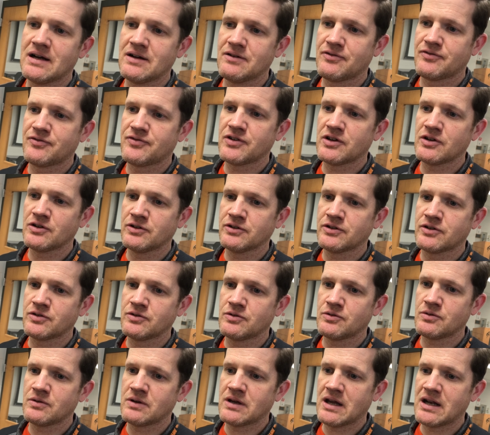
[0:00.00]
field
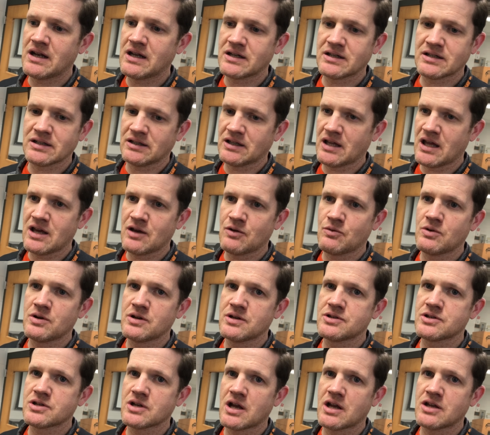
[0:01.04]
to get into language